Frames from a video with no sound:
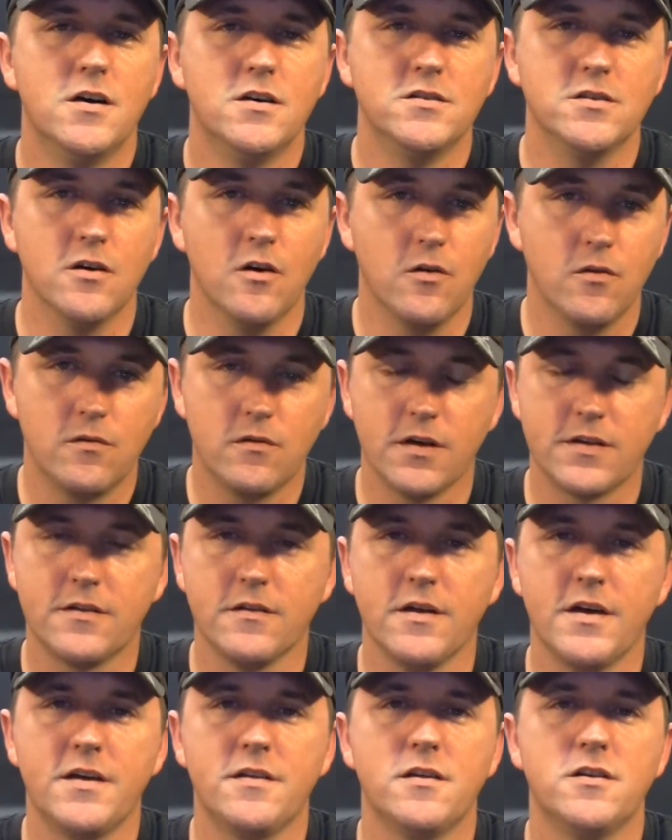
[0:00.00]
So click the
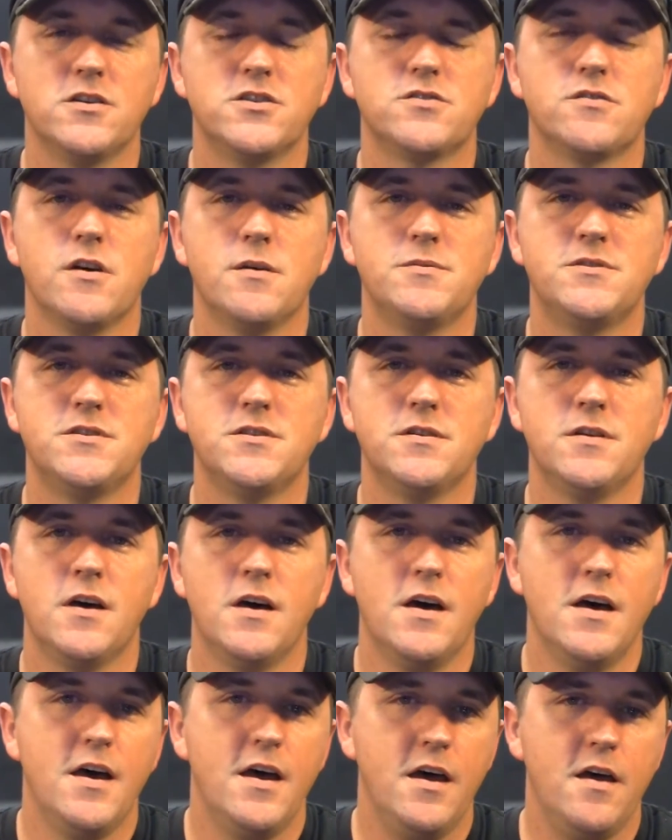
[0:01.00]
link in the description.
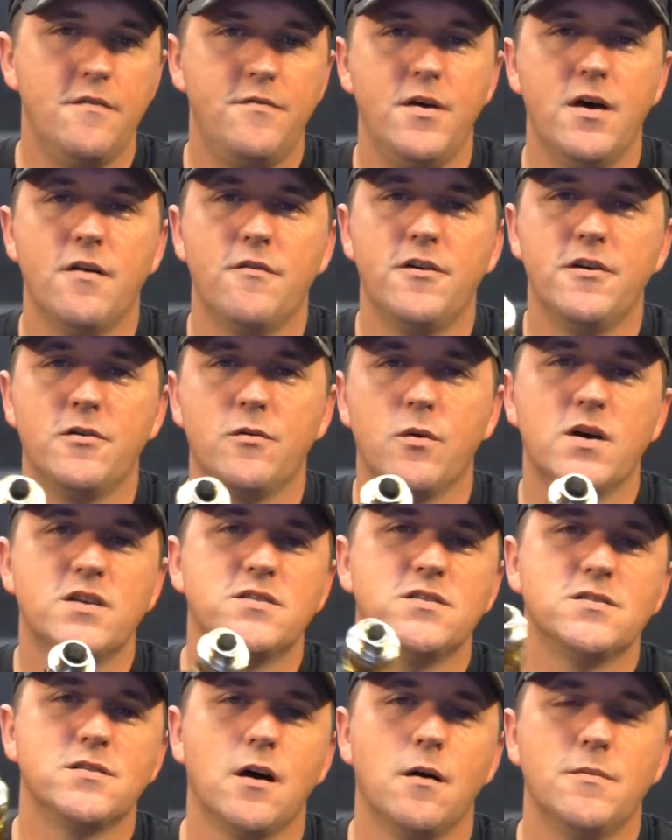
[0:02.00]
If you have any
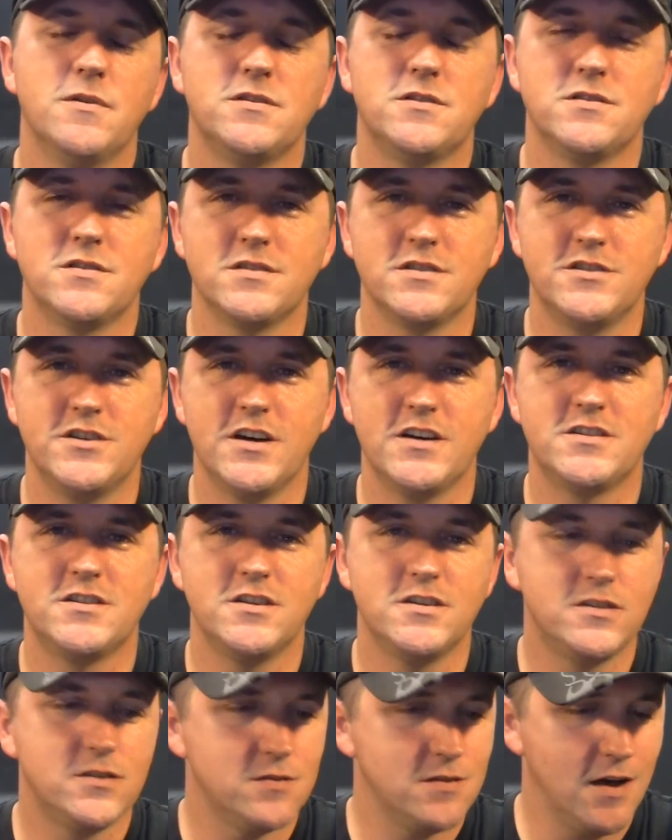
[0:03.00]
questions, comments, or
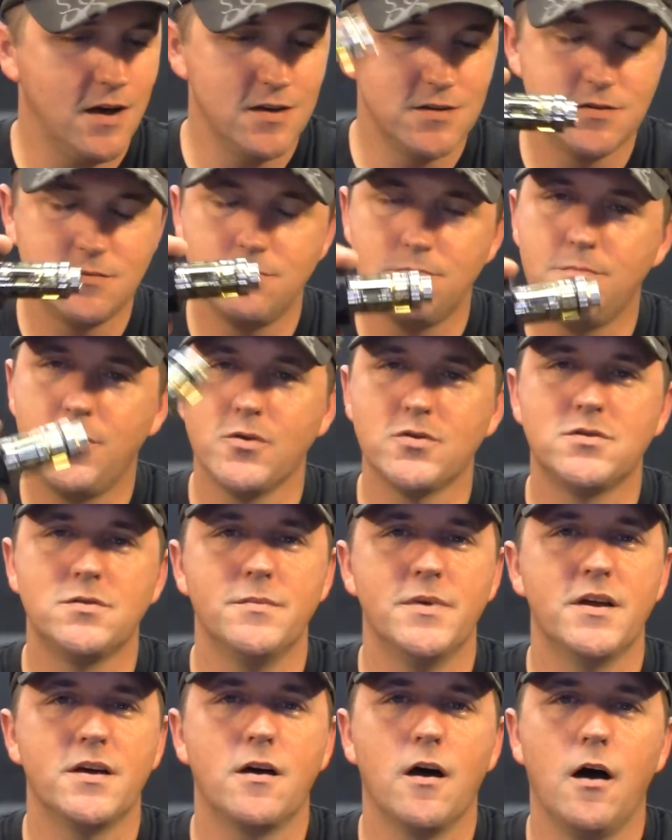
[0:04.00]
suggestions, guys, post them
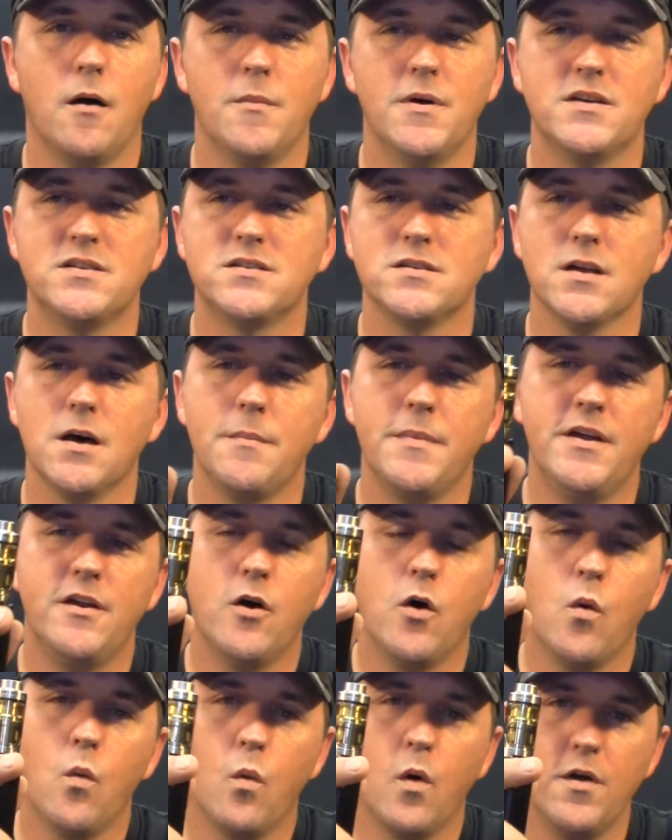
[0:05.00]
in the comments. Let me
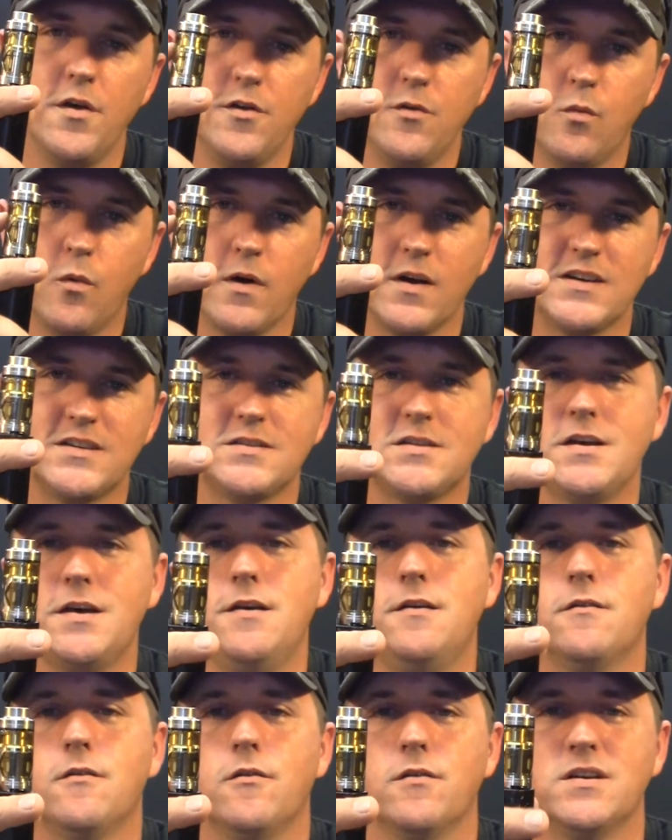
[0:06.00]
know what you want to
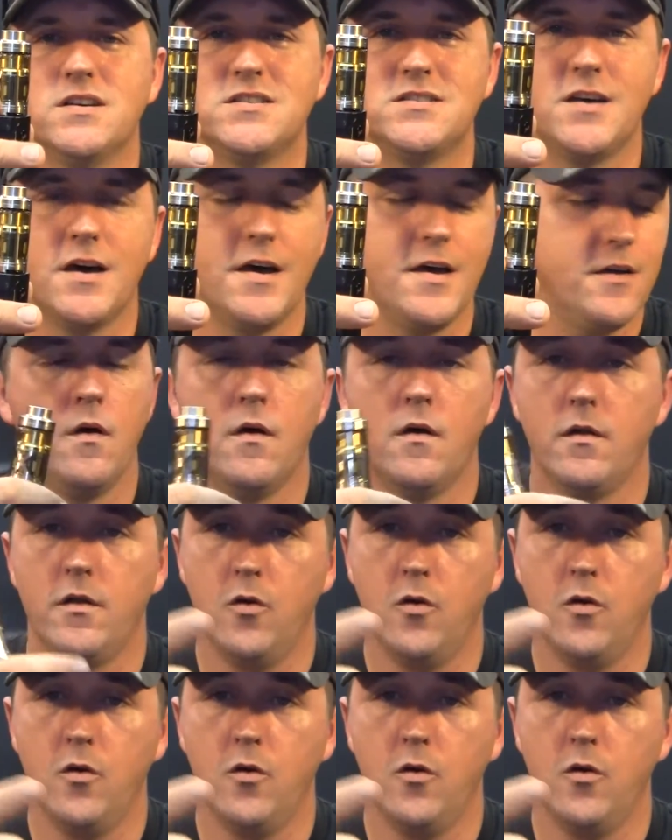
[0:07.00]
see on this tank.